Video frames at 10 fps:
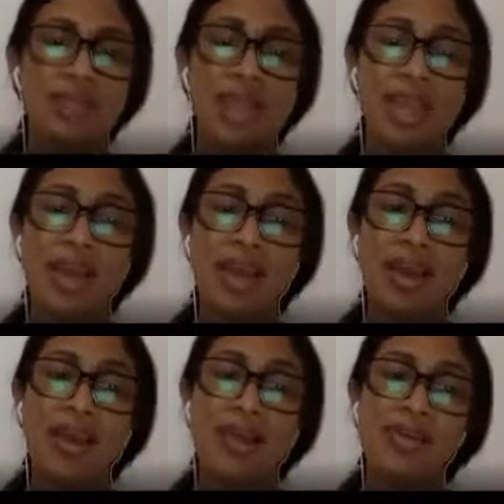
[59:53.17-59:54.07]

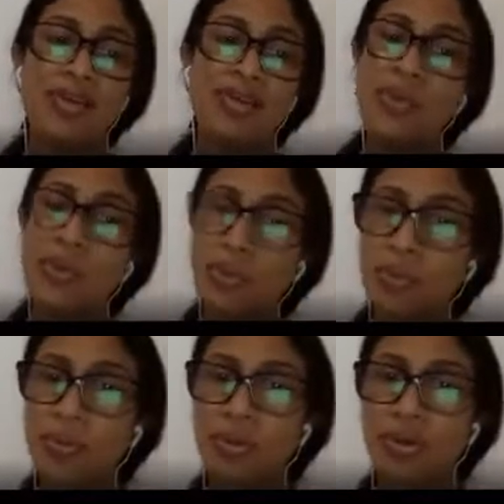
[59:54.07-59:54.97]
had
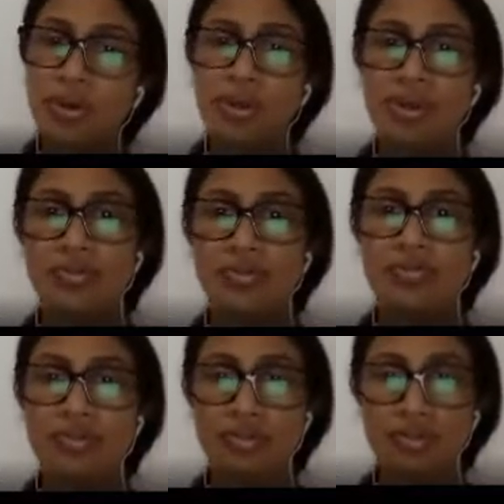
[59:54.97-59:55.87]
no
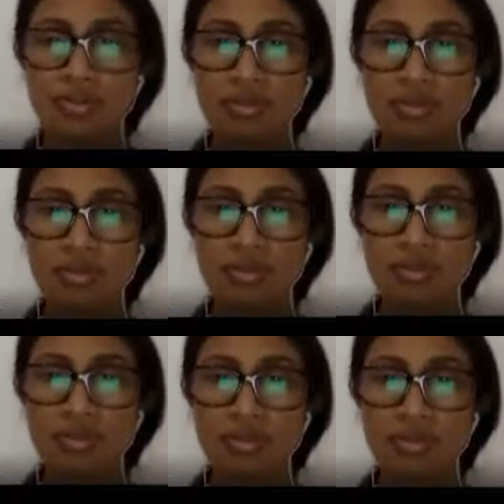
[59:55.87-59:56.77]
a common
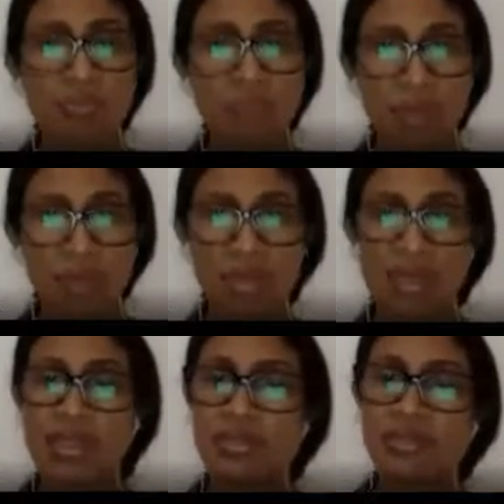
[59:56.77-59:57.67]
means of payment, that
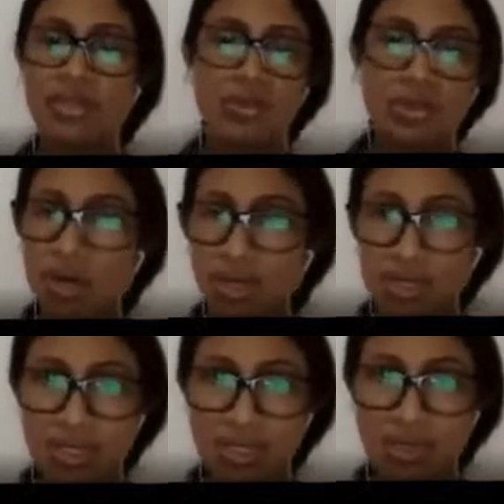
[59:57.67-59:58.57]
there was no
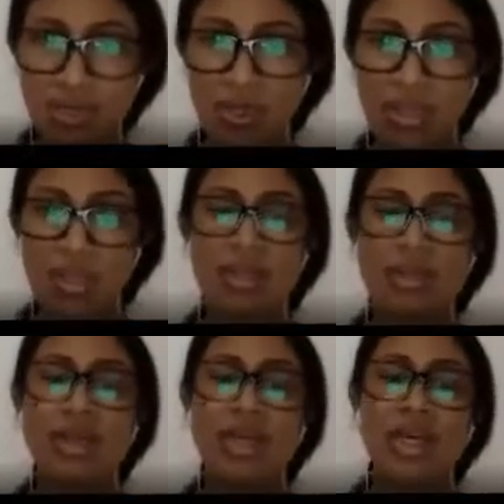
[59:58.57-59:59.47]
currency or anything,
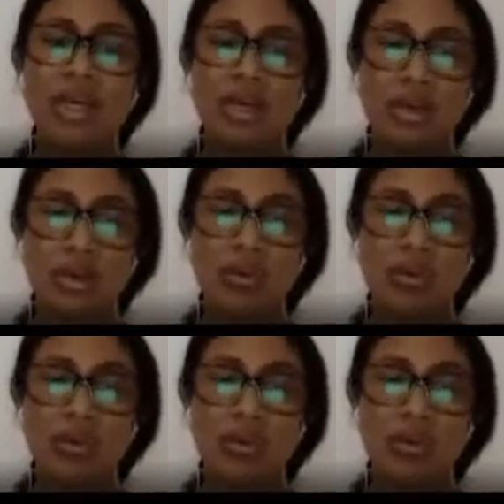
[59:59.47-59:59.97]
or